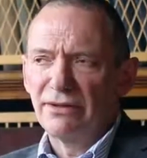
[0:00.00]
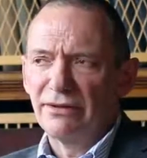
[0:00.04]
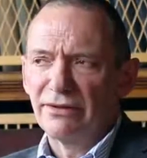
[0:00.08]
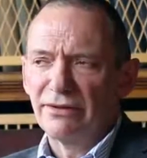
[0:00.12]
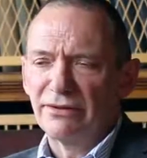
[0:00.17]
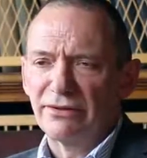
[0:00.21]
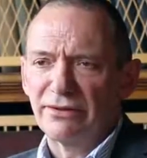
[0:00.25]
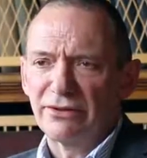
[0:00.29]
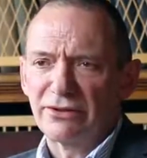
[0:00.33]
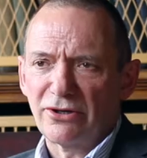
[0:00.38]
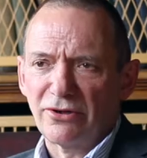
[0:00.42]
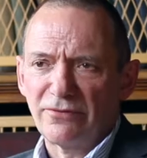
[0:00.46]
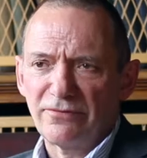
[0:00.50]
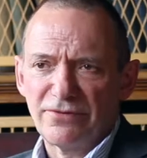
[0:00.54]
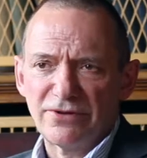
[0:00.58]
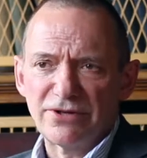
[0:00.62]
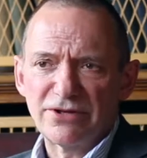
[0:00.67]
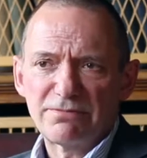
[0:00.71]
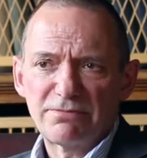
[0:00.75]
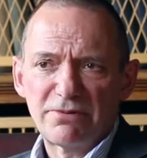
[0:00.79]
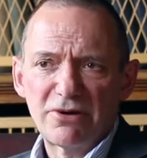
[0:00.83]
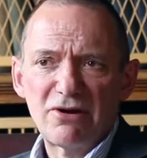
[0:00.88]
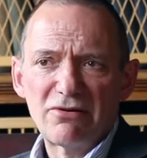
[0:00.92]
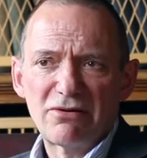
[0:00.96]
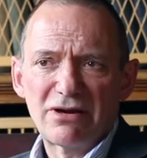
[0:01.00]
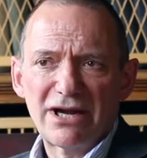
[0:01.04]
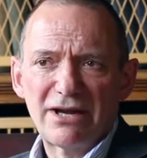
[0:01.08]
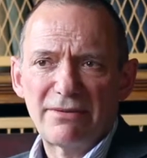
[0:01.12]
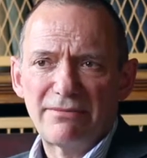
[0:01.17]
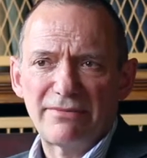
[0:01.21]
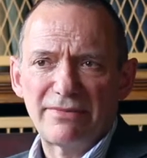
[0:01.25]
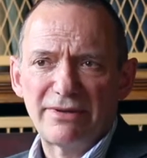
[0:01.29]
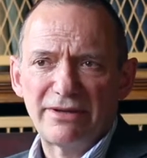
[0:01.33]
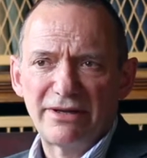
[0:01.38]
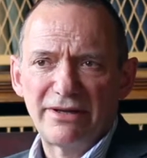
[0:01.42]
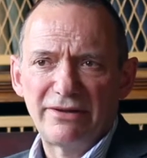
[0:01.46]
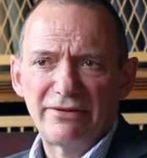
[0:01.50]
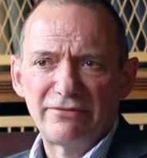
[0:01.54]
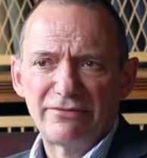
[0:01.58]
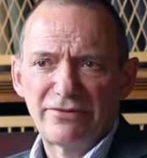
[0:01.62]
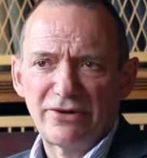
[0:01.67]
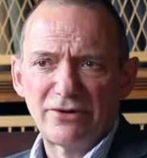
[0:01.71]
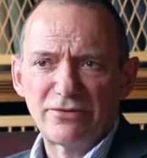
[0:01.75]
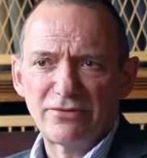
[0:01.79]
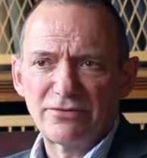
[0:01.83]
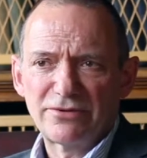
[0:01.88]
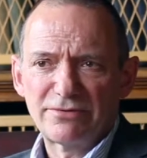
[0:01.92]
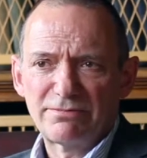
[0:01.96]
The conference programme
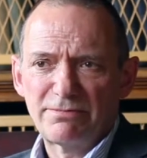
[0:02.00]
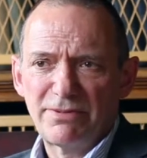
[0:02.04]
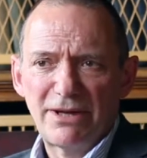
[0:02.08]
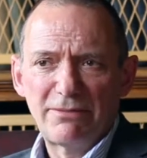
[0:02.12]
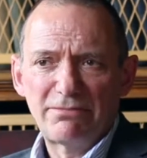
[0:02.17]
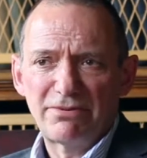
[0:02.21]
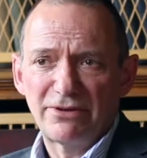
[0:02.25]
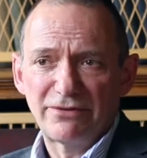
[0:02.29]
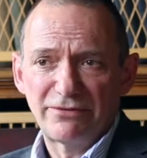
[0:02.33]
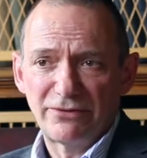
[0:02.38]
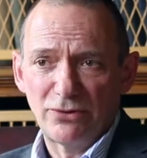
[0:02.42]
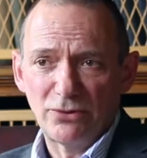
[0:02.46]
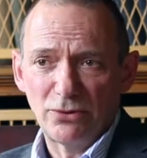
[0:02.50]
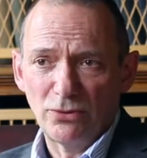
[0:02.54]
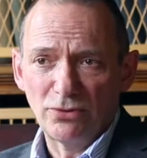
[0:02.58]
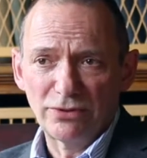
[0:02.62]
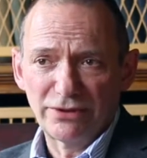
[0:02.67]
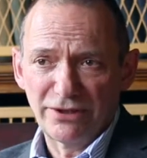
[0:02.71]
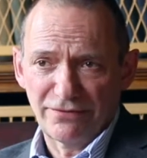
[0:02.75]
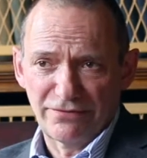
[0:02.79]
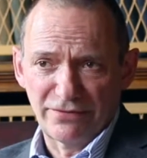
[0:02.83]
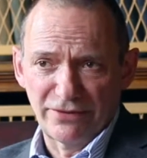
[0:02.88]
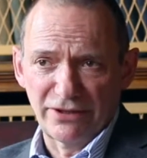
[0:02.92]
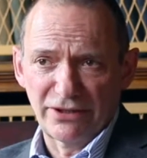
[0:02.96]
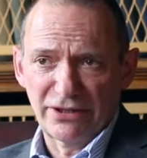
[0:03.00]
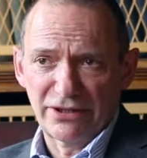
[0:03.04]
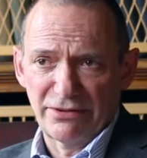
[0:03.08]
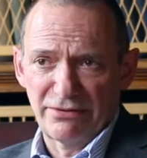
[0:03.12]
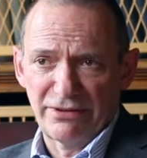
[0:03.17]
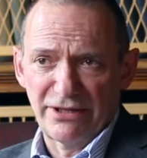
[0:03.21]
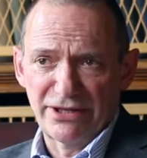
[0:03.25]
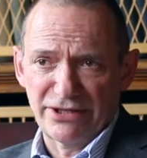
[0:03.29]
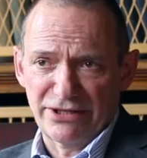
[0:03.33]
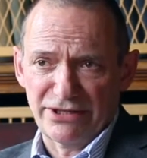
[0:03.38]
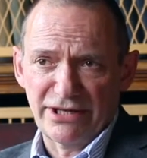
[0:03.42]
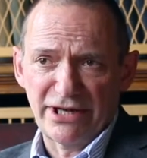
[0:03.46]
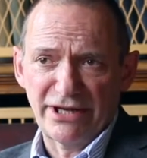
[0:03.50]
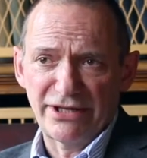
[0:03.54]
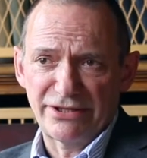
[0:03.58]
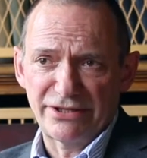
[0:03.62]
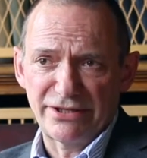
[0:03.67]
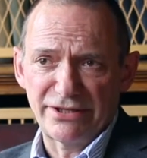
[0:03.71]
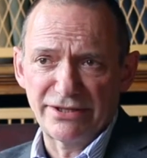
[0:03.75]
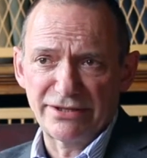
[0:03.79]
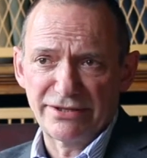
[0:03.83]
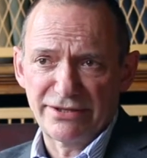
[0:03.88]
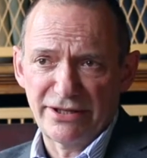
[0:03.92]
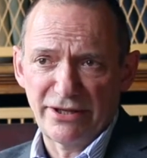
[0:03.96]
involves people of all different career
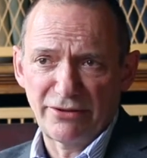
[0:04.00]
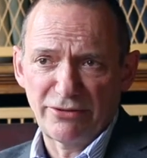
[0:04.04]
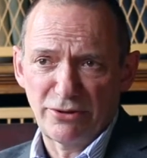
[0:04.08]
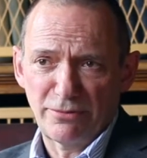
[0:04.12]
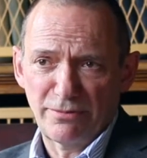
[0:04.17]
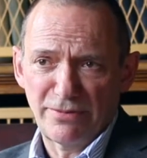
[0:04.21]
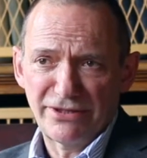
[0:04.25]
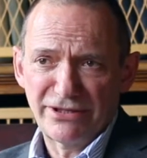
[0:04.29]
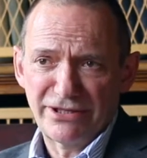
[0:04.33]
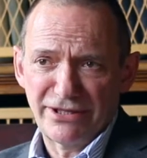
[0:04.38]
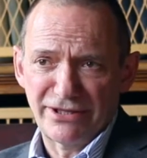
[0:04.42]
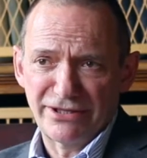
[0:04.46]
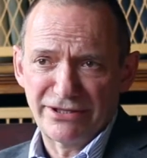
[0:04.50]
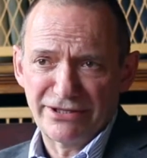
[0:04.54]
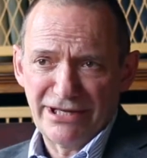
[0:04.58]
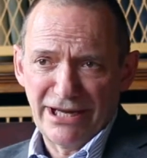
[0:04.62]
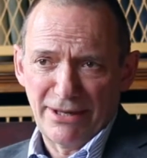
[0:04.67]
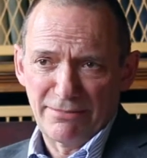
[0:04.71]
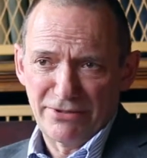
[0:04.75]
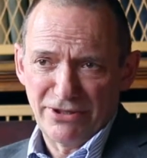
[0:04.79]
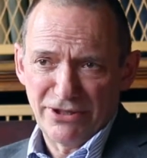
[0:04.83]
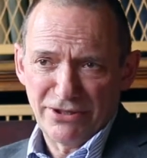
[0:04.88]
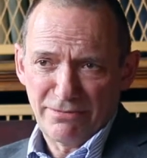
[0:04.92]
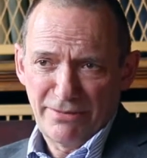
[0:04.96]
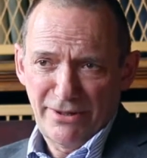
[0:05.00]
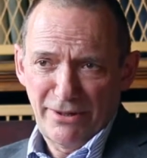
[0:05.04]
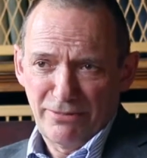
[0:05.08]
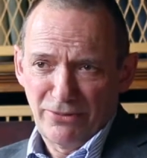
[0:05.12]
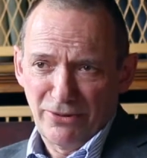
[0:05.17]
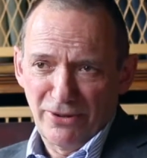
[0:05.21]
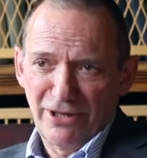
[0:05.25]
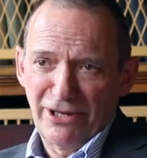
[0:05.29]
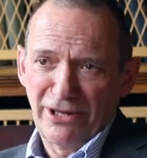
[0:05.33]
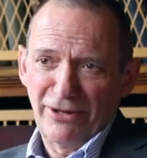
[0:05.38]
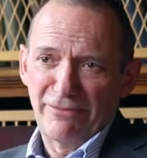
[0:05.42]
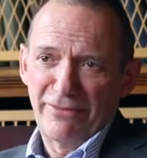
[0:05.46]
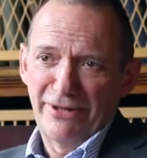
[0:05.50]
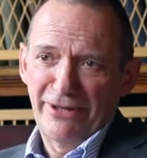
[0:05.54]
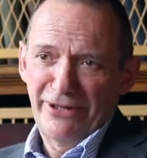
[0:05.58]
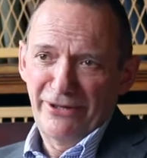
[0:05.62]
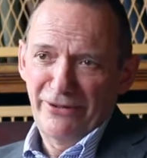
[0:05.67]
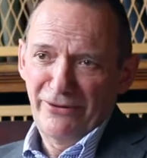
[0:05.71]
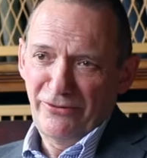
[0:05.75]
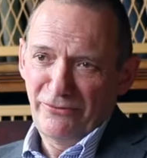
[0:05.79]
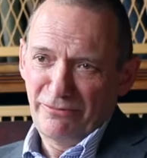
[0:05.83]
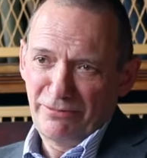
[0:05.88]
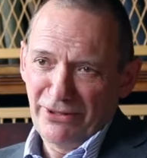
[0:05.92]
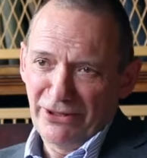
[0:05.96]
stages. So there'll be established people like
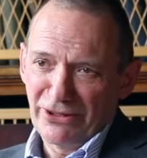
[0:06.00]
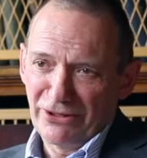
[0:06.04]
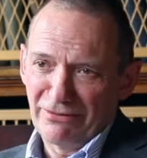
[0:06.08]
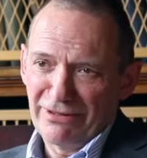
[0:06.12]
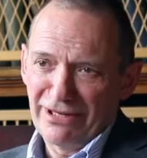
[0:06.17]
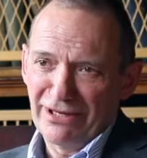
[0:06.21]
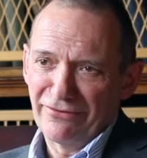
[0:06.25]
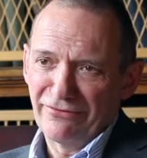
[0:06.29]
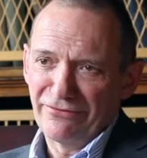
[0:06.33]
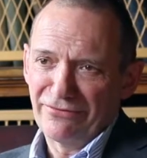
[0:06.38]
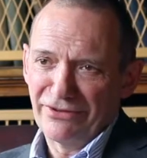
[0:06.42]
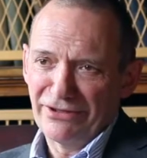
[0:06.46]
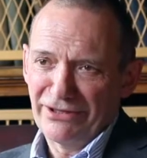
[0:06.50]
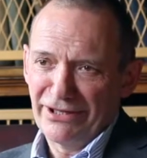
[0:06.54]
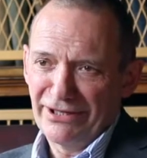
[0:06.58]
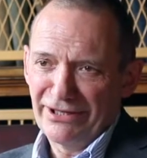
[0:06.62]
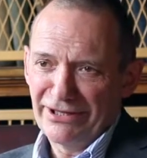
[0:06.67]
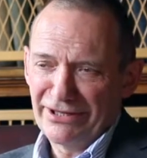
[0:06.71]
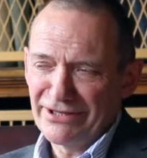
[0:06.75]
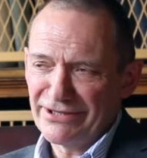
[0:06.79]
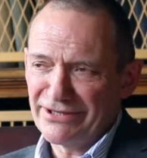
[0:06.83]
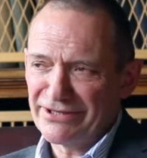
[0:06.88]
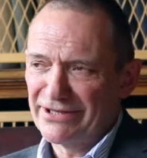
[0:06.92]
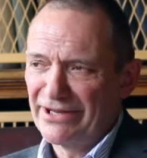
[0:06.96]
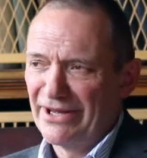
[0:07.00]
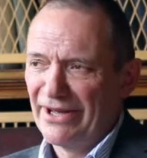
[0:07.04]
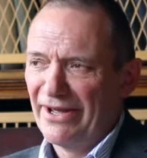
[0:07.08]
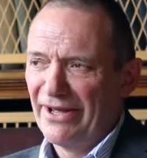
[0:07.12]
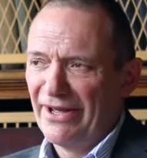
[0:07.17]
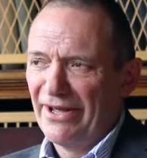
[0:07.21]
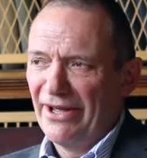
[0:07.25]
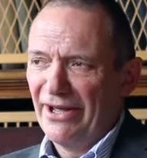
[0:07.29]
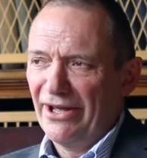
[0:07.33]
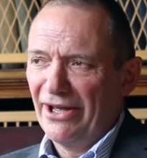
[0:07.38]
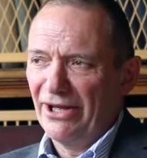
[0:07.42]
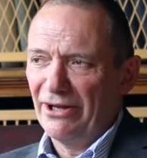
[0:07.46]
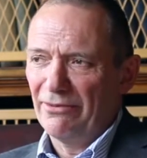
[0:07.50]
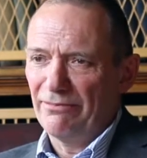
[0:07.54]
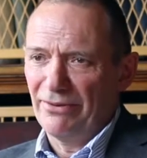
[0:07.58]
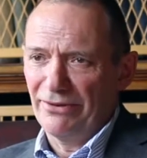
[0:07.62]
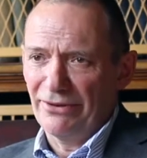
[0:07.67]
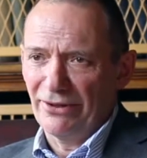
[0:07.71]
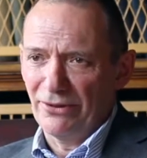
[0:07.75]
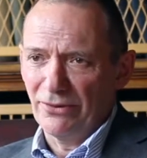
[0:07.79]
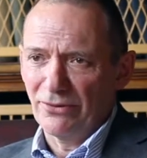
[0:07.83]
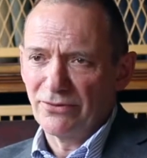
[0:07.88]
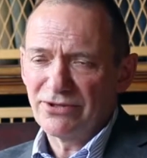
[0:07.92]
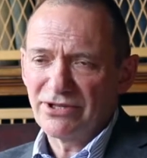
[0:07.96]
me who've been around for years,
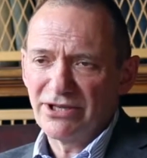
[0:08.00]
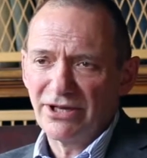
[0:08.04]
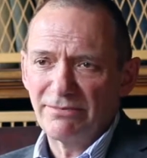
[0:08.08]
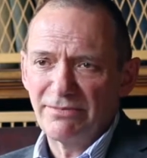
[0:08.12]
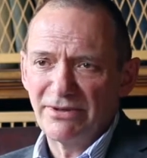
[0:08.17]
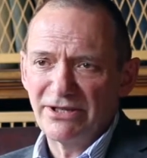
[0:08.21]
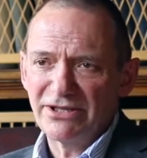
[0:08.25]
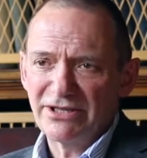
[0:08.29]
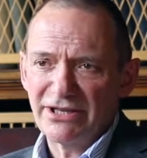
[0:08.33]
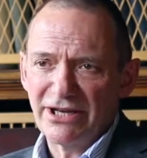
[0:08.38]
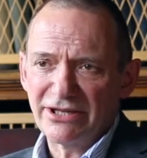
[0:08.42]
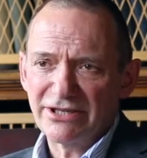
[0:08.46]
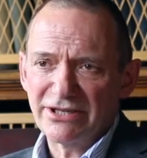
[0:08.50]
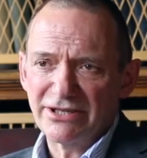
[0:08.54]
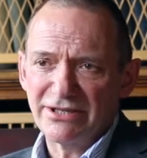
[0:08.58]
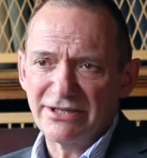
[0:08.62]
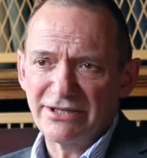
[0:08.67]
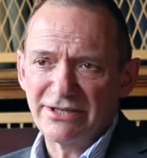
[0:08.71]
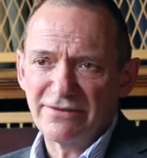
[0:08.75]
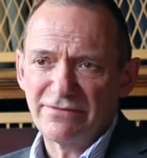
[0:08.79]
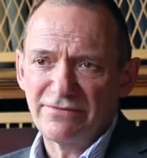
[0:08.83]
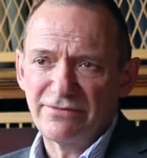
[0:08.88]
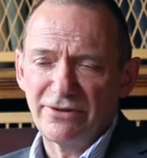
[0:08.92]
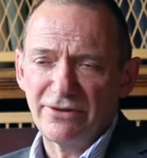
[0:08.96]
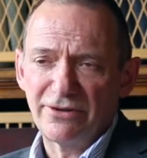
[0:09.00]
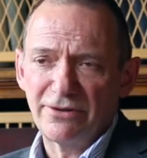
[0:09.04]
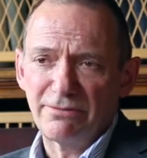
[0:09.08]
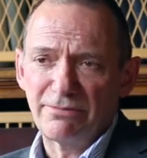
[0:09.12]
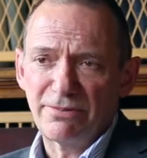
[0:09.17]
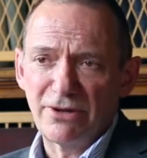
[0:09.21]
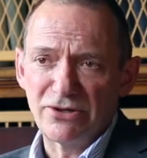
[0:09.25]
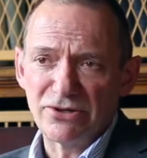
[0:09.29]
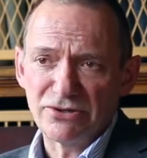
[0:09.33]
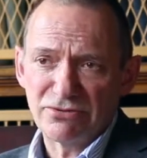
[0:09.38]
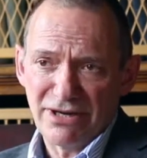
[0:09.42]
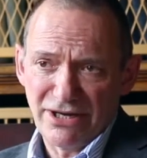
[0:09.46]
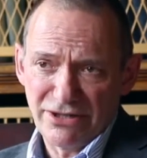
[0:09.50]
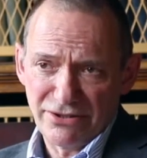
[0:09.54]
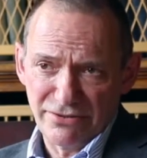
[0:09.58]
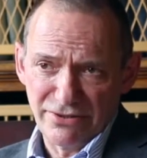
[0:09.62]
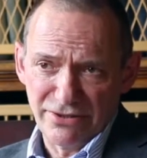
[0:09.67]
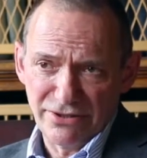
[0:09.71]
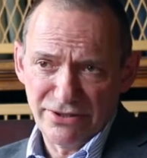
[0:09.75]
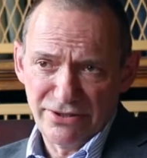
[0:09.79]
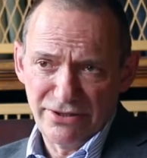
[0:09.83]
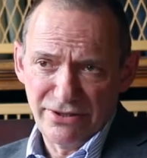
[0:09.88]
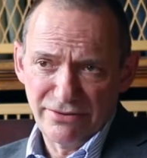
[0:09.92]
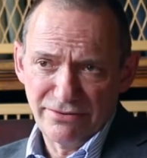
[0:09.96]
but there'll also be sessions for
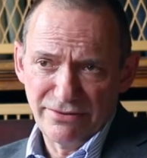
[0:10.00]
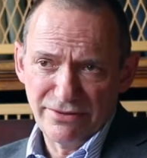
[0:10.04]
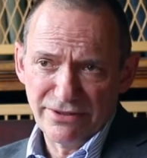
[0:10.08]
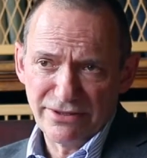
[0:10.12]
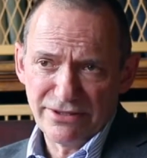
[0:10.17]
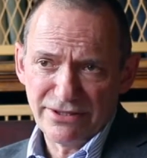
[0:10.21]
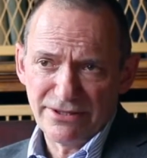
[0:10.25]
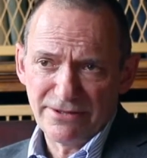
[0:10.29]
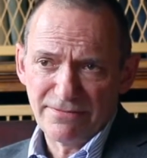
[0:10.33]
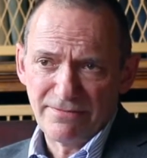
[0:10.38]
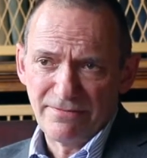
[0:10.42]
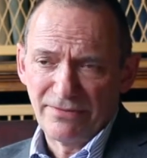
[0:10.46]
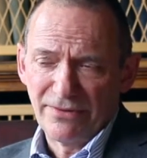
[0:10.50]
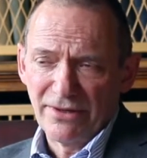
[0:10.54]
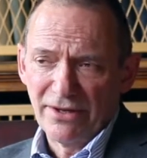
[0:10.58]
postgraduate students.